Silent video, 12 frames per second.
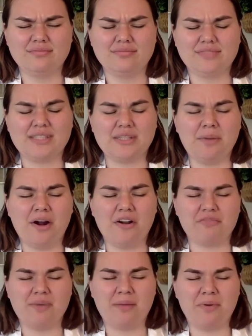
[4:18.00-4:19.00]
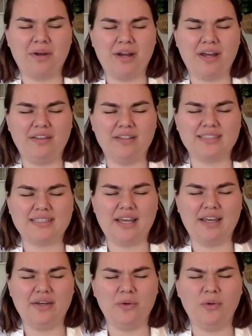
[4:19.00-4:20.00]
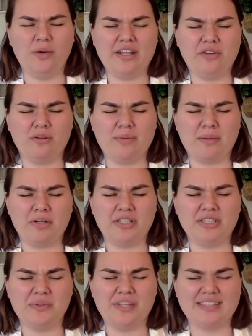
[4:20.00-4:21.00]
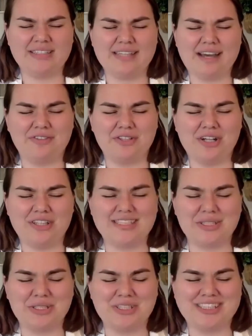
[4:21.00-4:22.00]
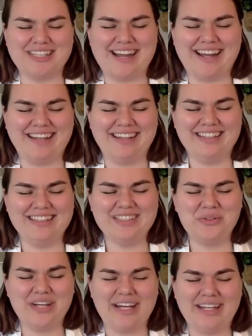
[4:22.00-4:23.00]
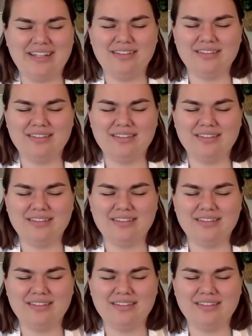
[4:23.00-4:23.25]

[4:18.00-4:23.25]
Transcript: Is there part of my brain that's saying, oh, I need to remember to do this after our session today? Okay.